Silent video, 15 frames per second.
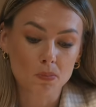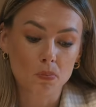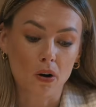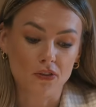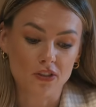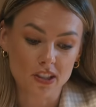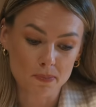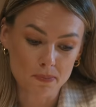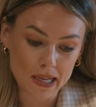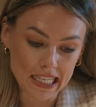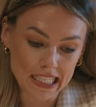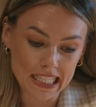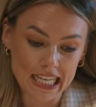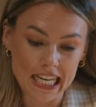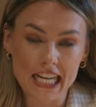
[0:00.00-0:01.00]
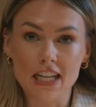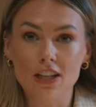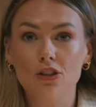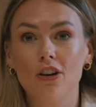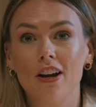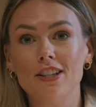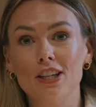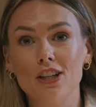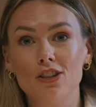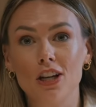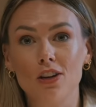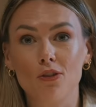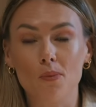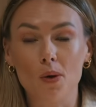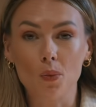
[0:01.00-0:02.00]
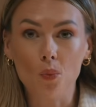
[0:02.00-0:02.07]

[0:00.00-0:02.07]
profitability, transitioning from a